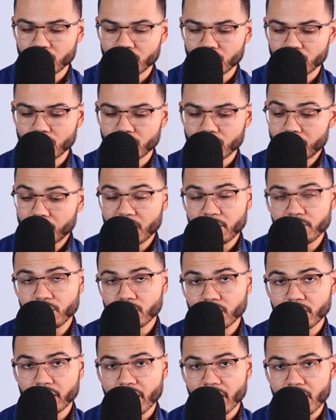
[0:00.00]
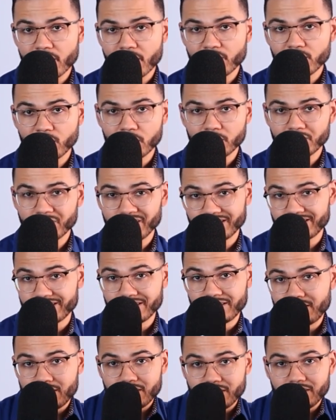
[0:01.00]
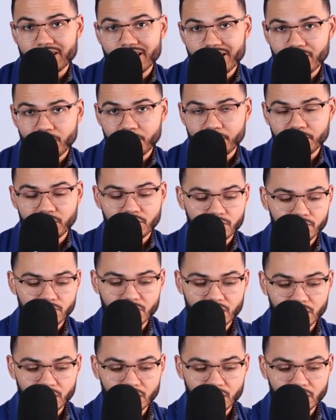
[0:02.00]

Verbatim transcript: Or maybe you already have one, but it's, not helping you.